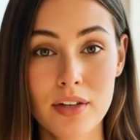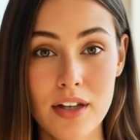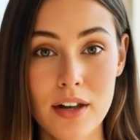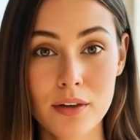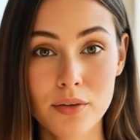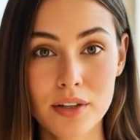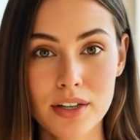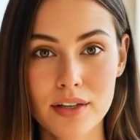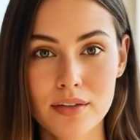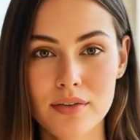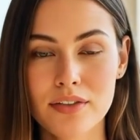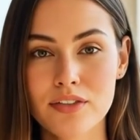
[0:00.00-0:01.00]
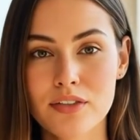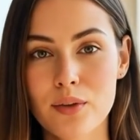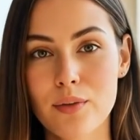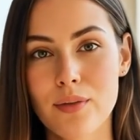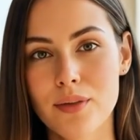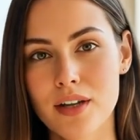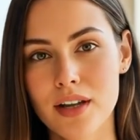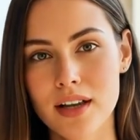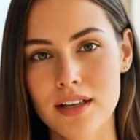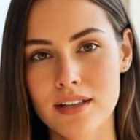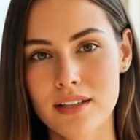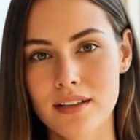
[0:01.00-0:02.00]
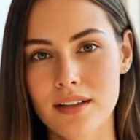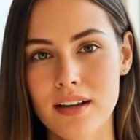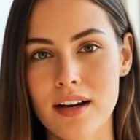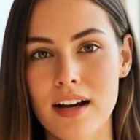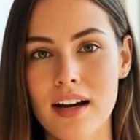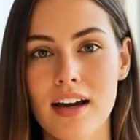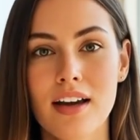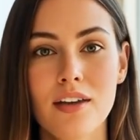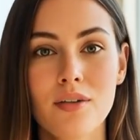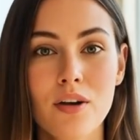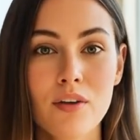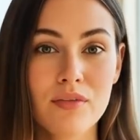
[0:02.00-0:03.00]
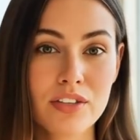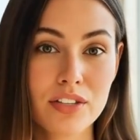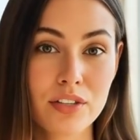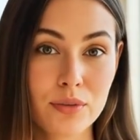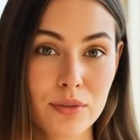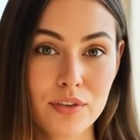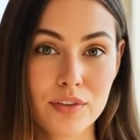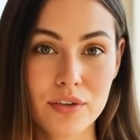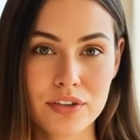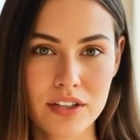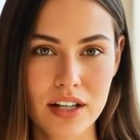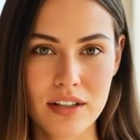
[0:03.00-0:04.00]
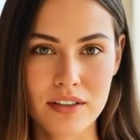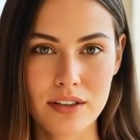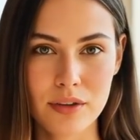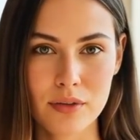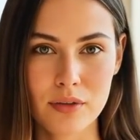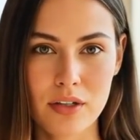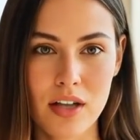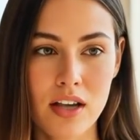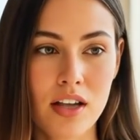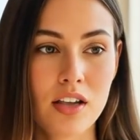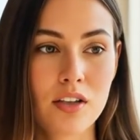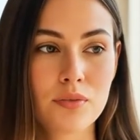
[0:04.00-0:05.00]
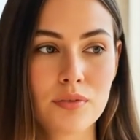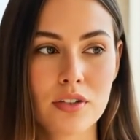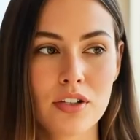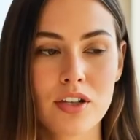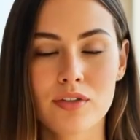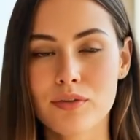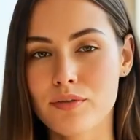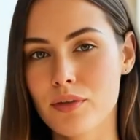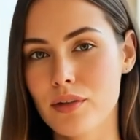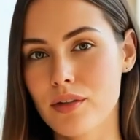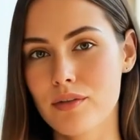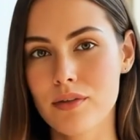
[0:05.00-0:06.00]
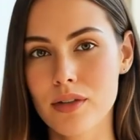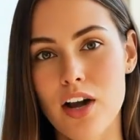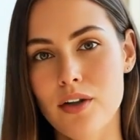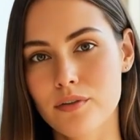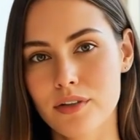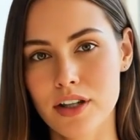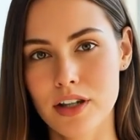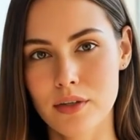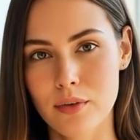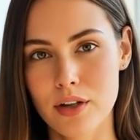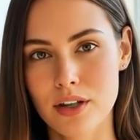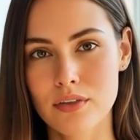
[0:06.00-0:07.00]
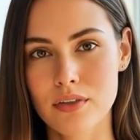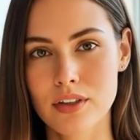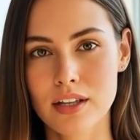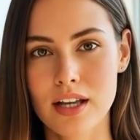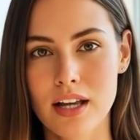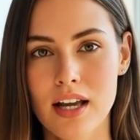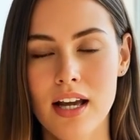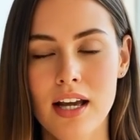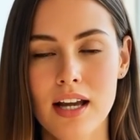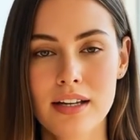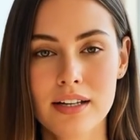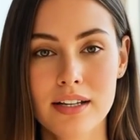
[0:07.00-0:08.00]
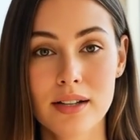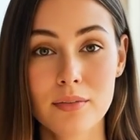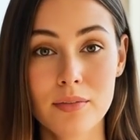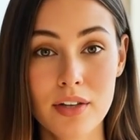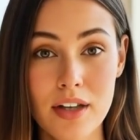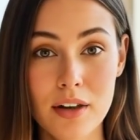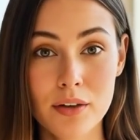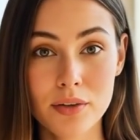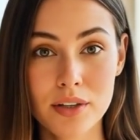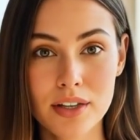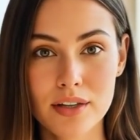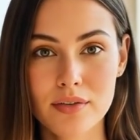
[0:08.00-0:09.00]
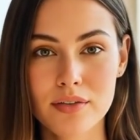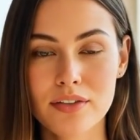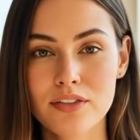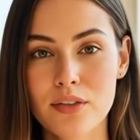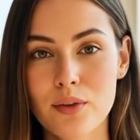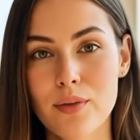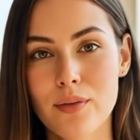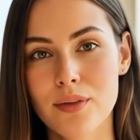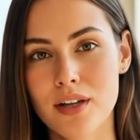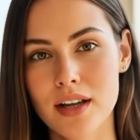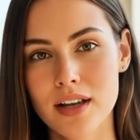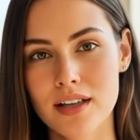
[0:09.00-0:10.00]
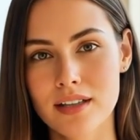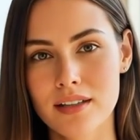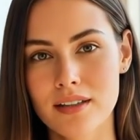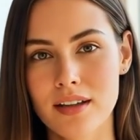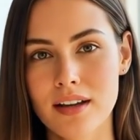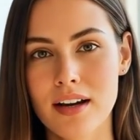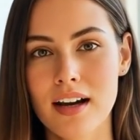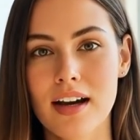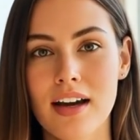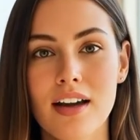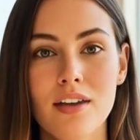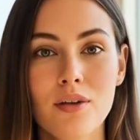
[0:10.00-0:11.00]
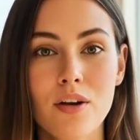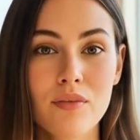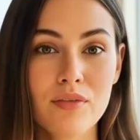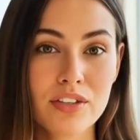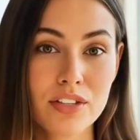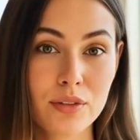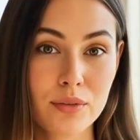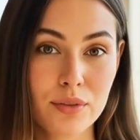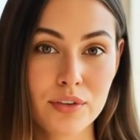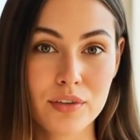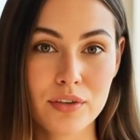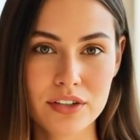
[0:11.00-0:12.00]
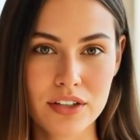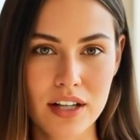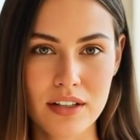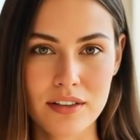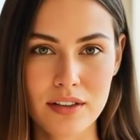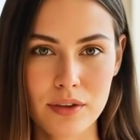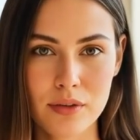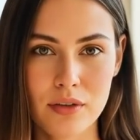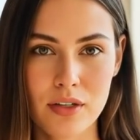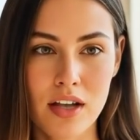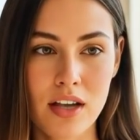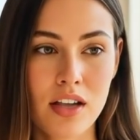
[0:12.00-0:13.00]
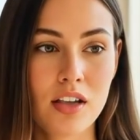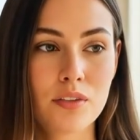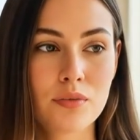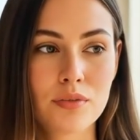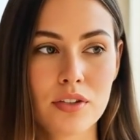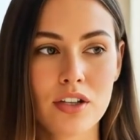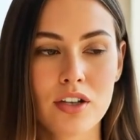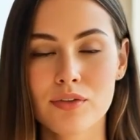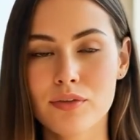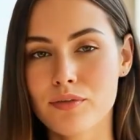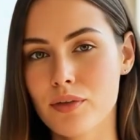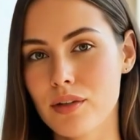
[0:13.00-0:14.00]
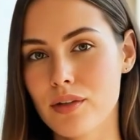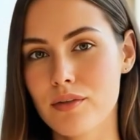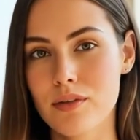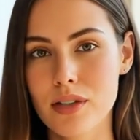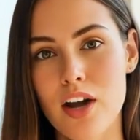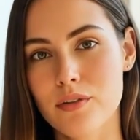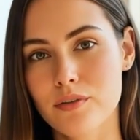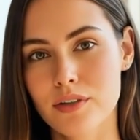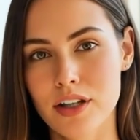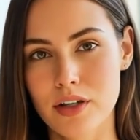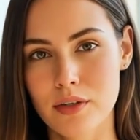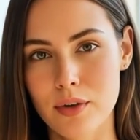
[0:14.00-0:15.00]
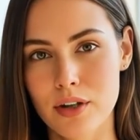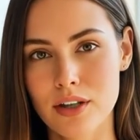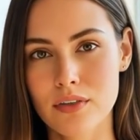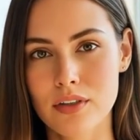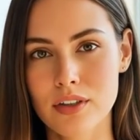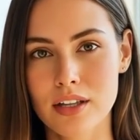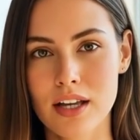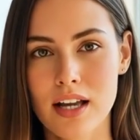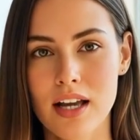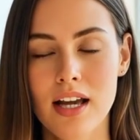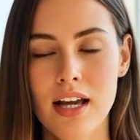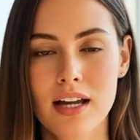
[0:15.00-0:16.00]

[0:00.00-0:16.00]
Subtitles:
I created lemon blueberry scones that sold out every morning. For the first time in weeks, I felt proud of something. "You have a gift," Martha told me one day as we prepared dough. "You understand food in your heart, not just your head."